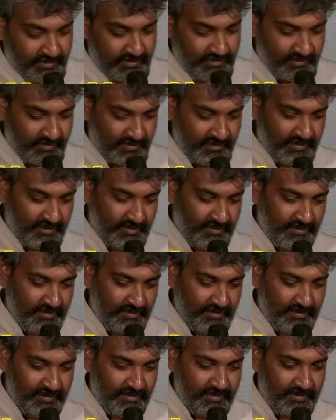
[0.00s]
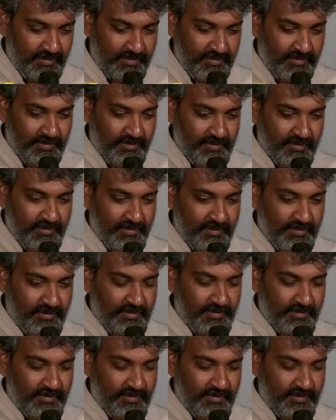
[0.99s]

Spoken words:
(silence)